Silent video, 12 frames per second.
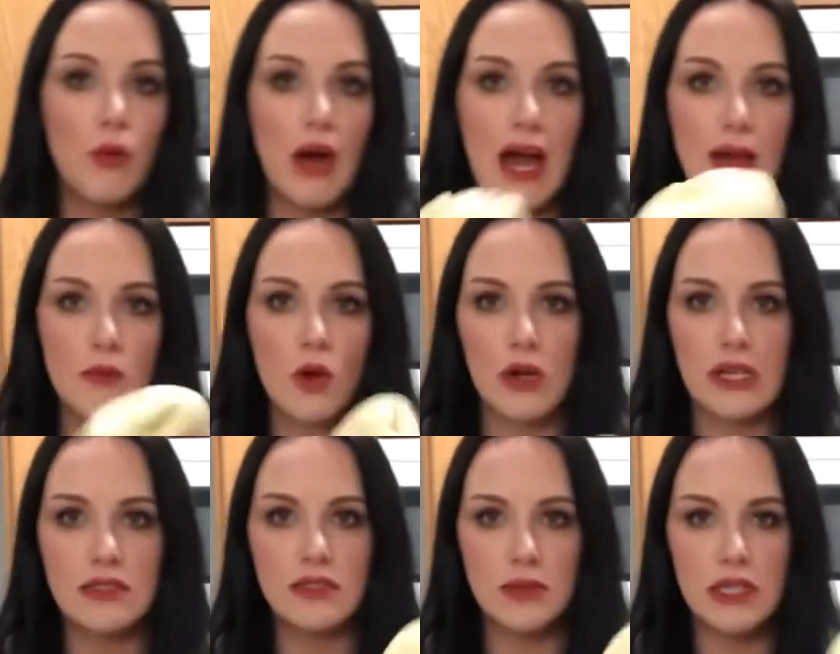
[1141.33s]
I'm going to
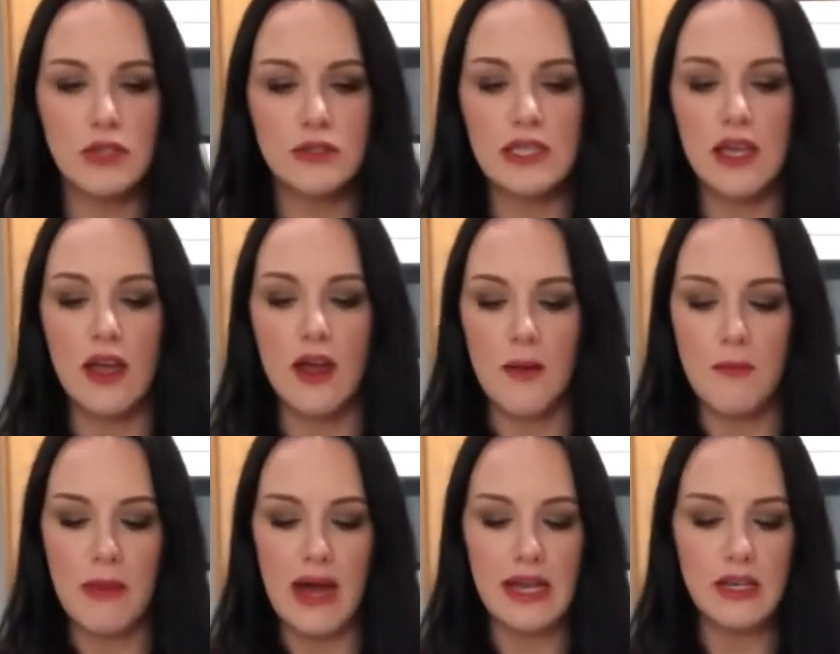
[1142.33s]
be using,
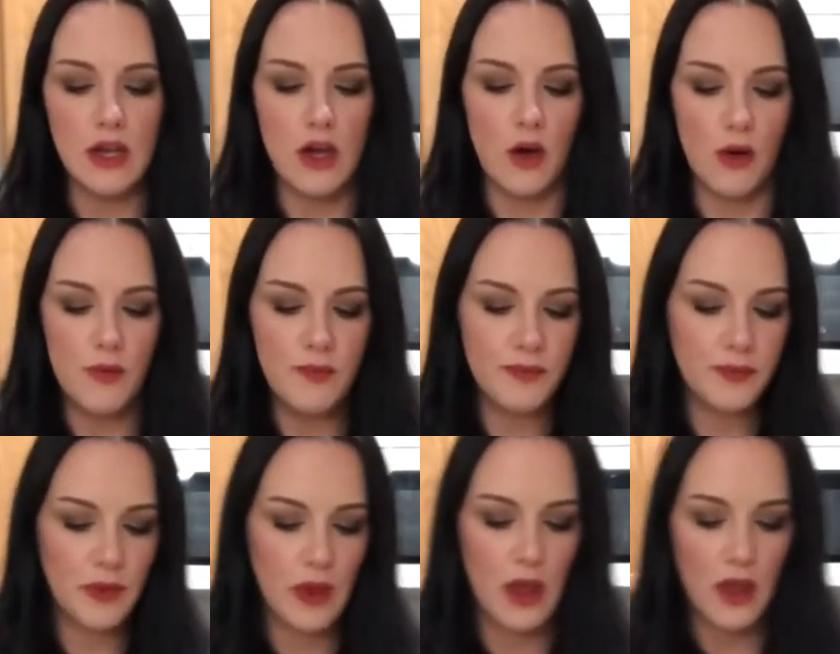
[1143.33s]
my dough.
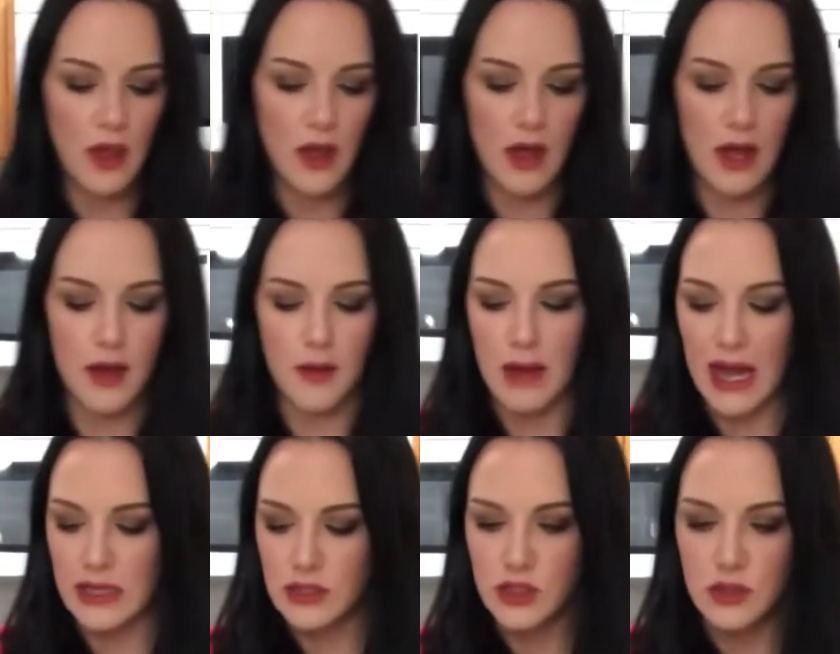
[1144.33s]
I
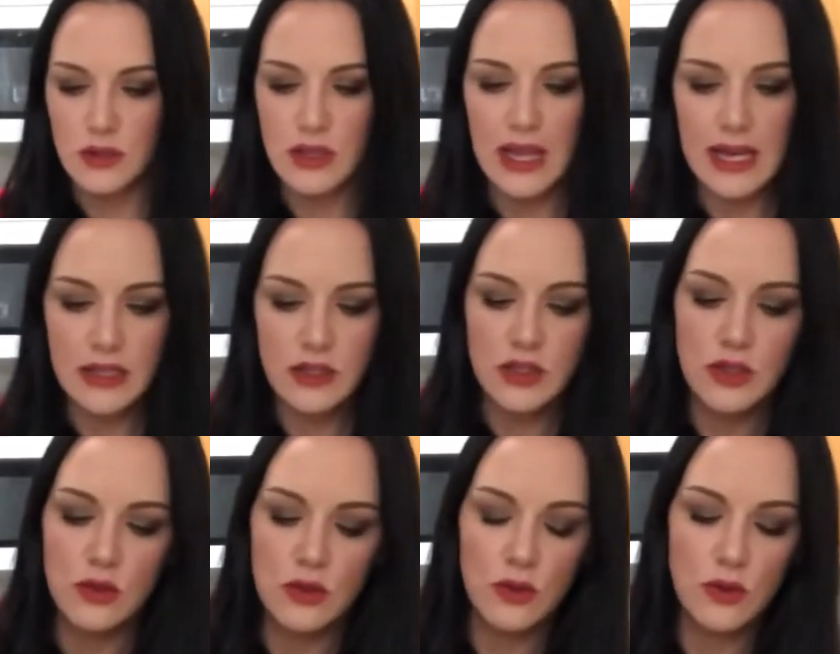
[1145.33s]
do like
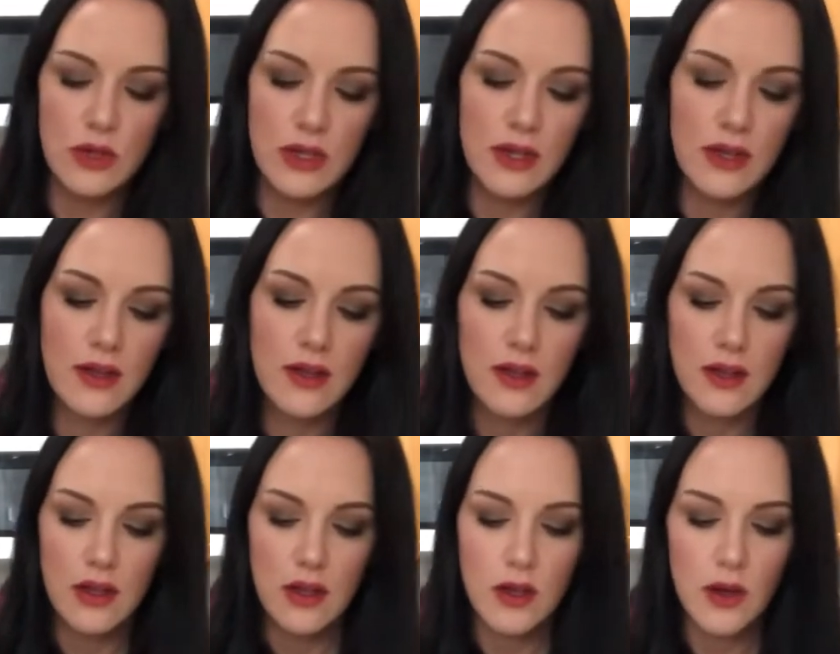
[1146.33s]
to
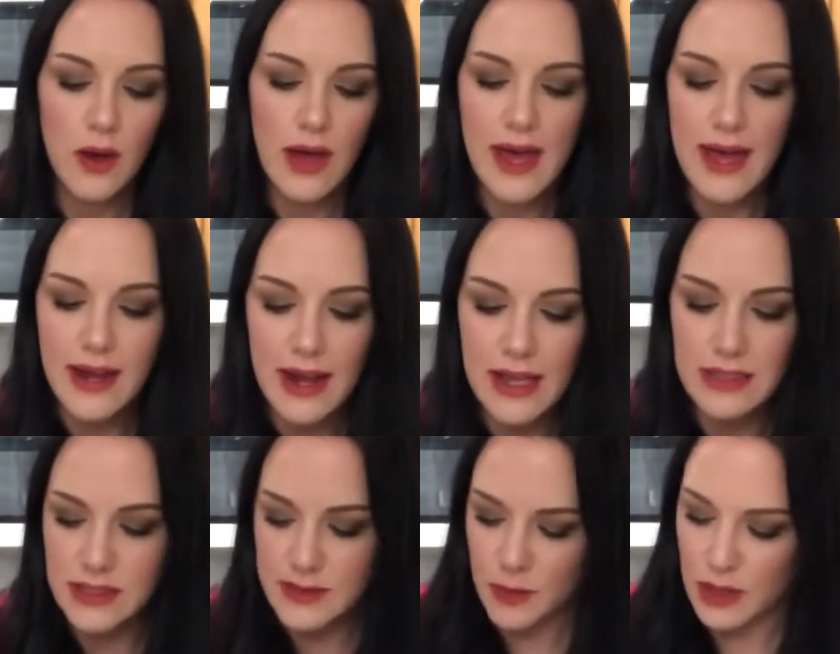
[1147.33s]
go ahead and
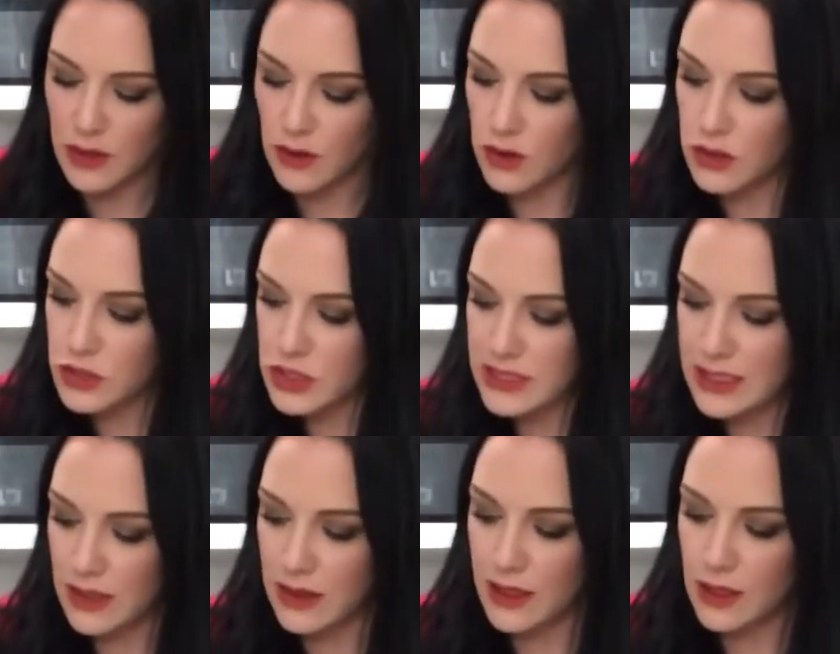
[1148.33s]
sprinkle just a
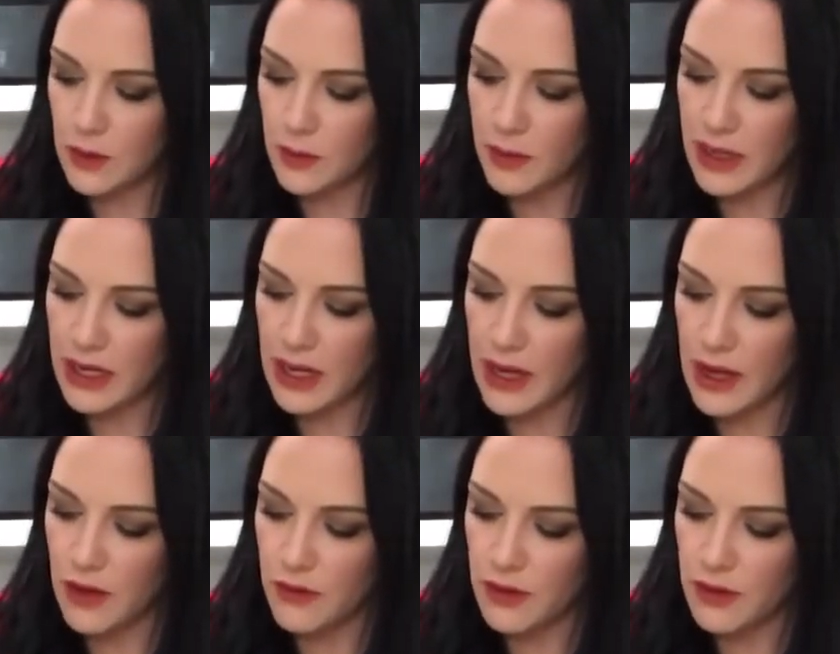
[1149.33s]
little bit of